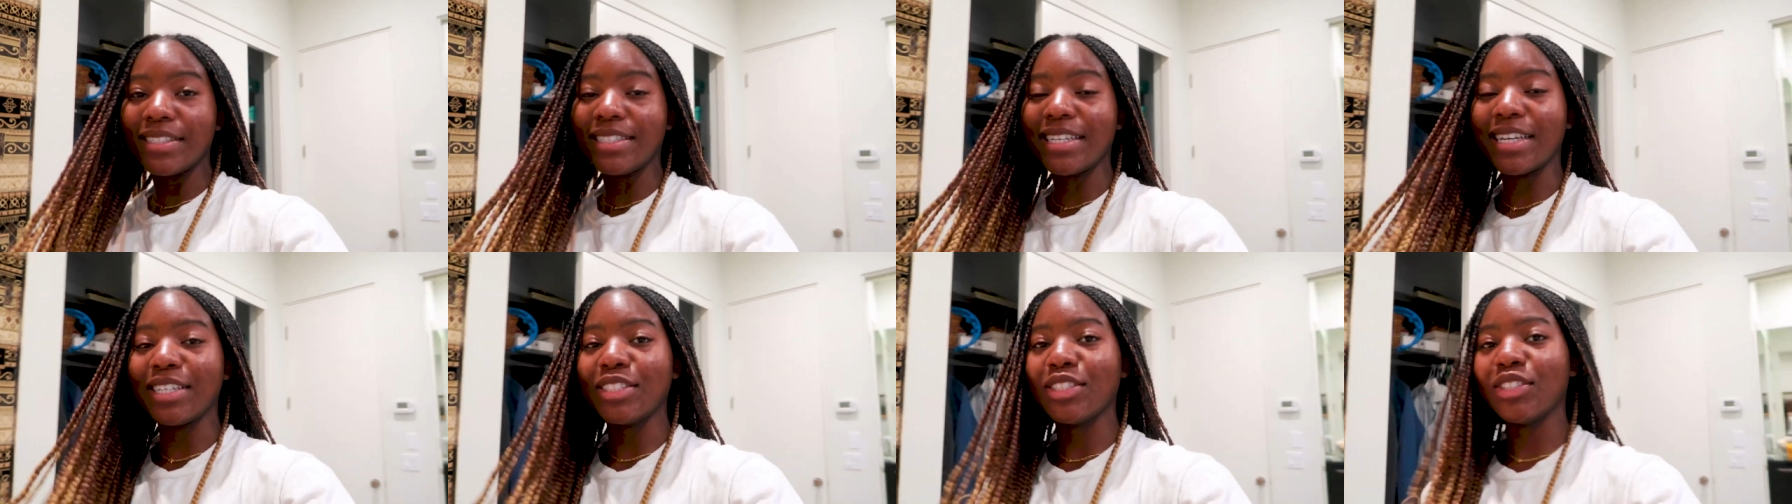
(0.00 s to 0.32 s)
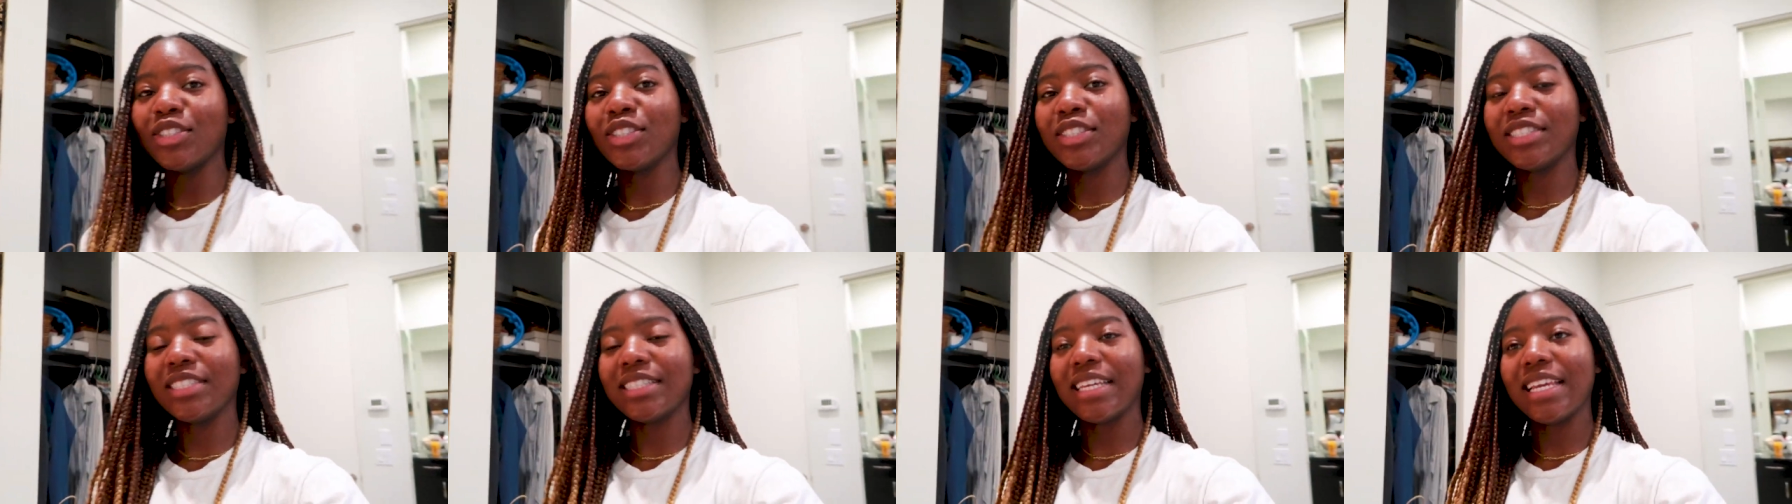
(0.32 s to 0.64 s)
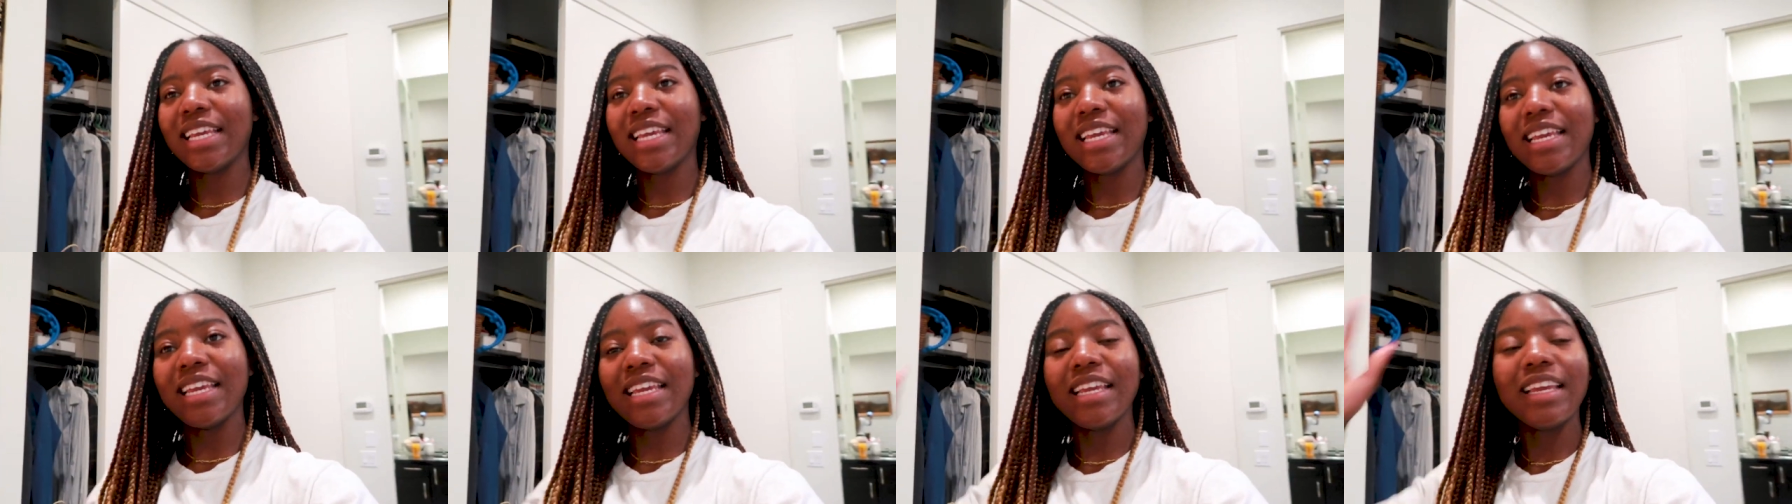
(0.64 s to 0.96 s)
the desert
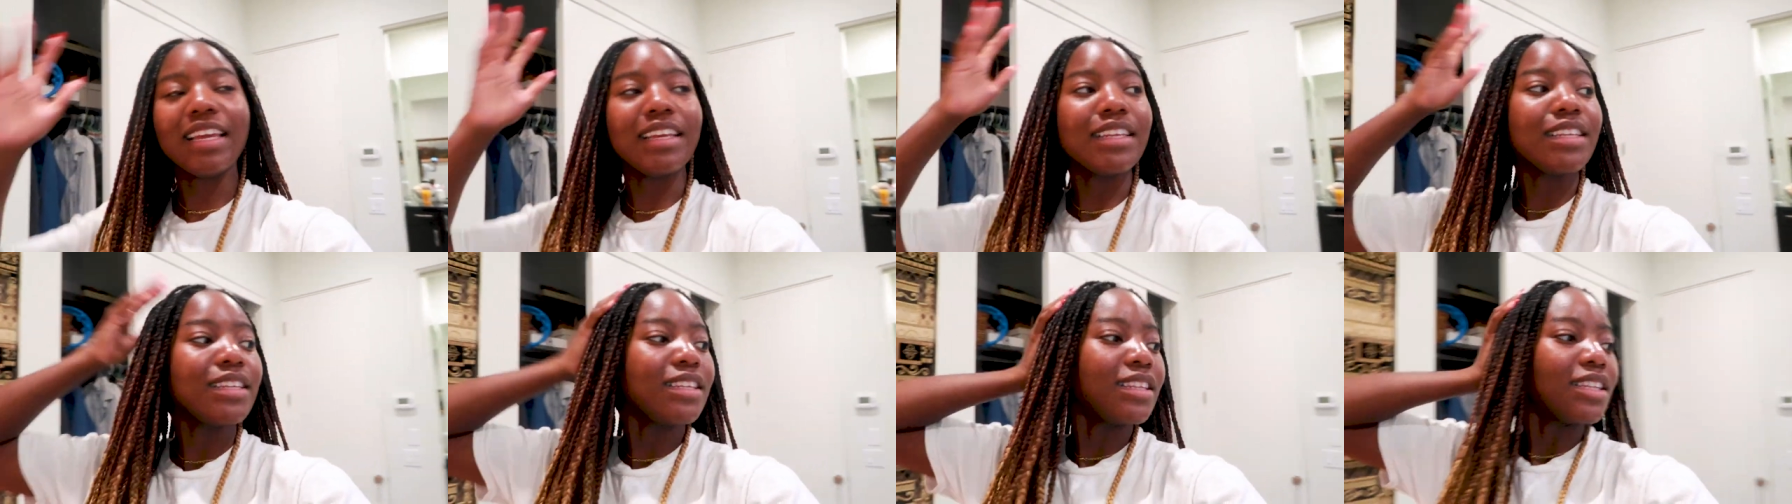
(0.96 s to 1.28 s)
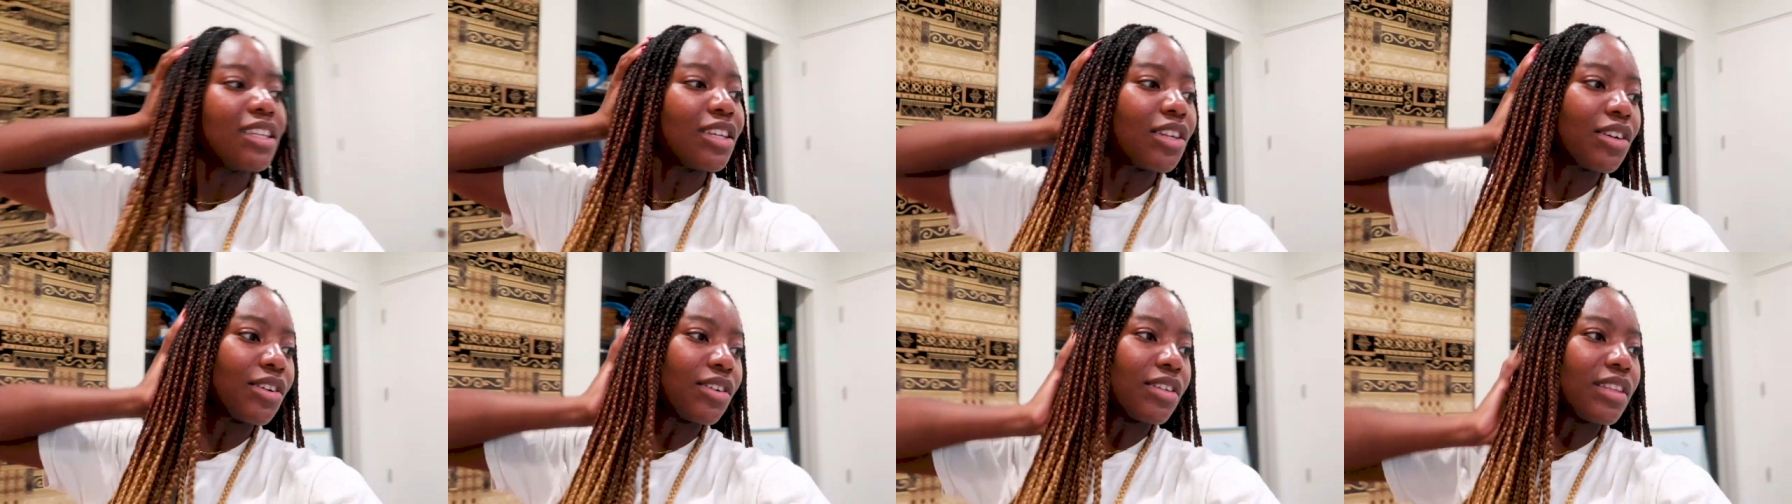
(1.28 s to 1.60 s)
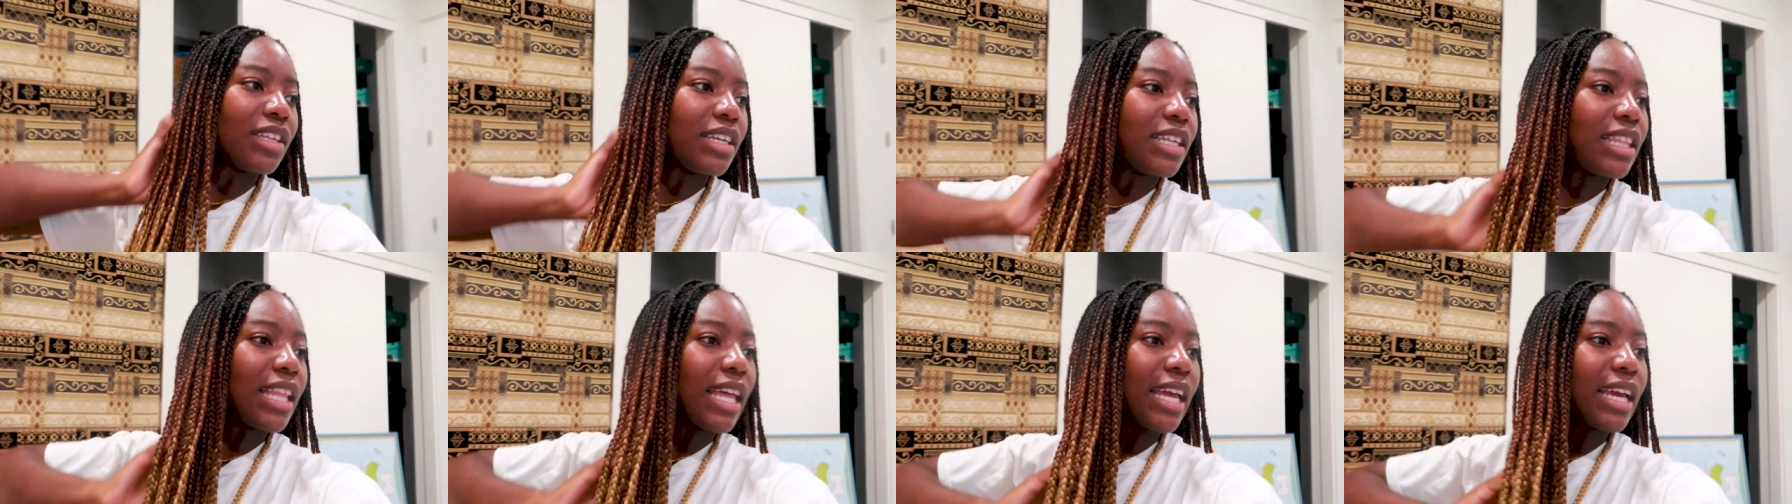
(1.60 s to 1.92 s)
in
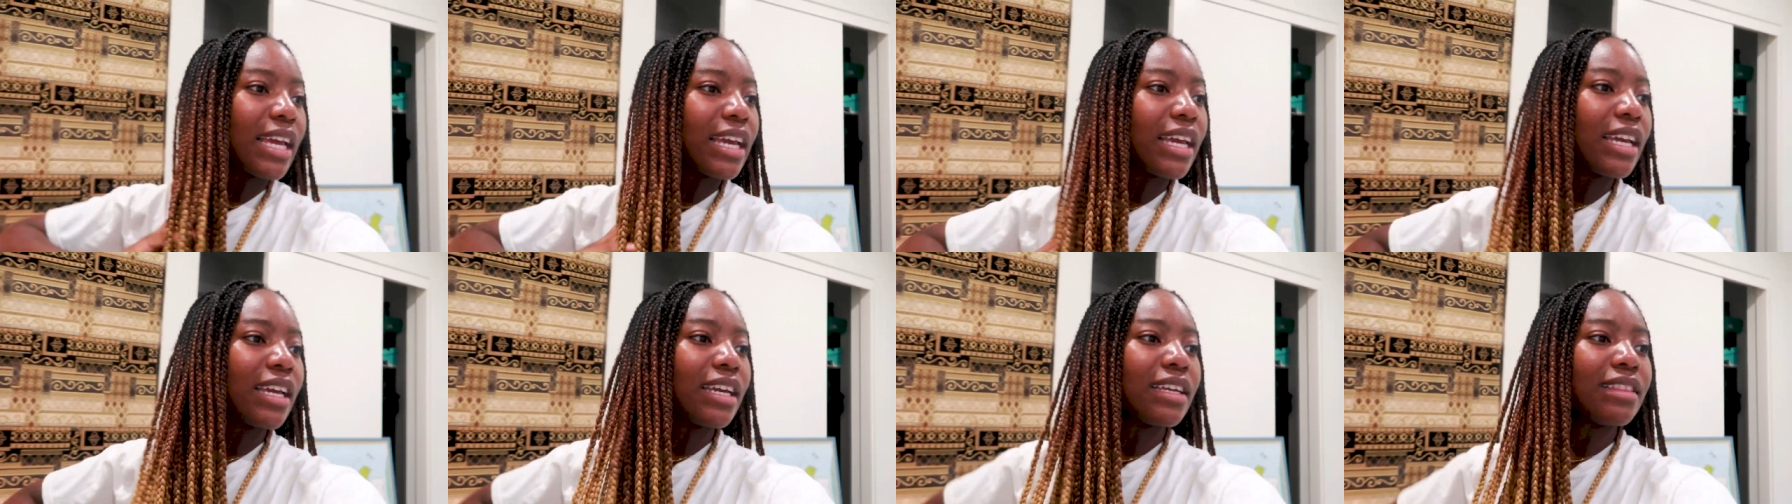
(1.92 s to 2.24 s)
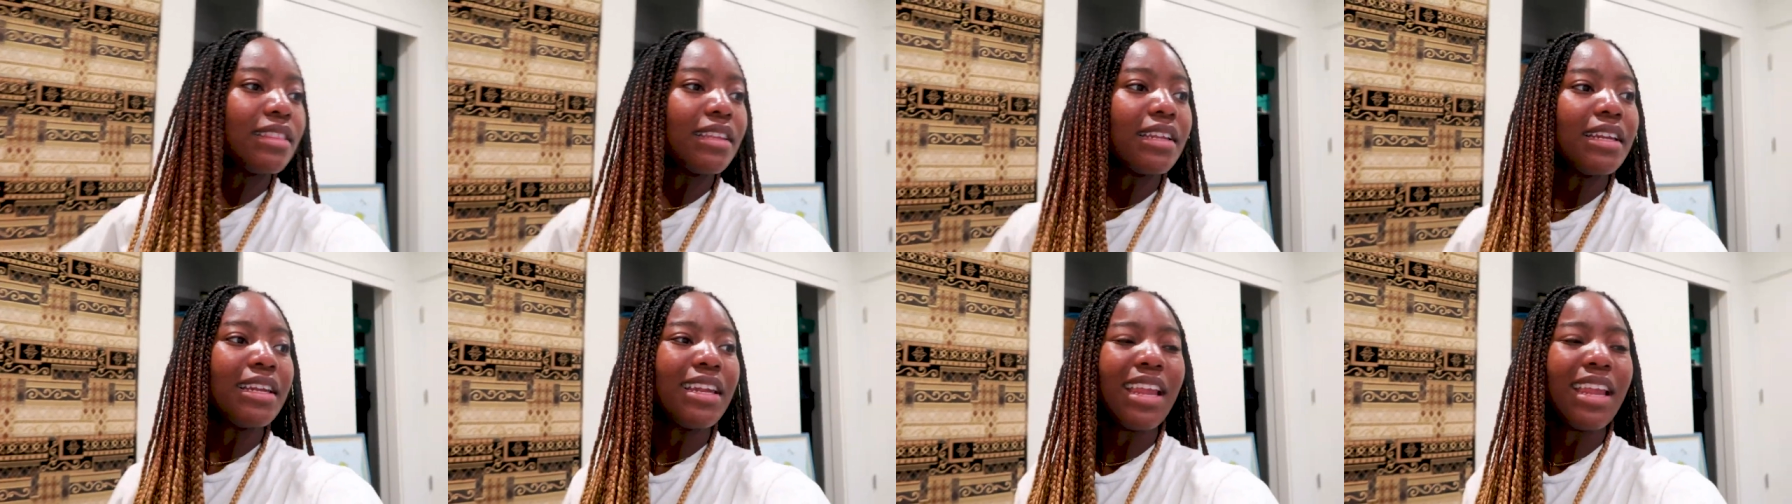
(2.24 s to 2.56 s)
literally like the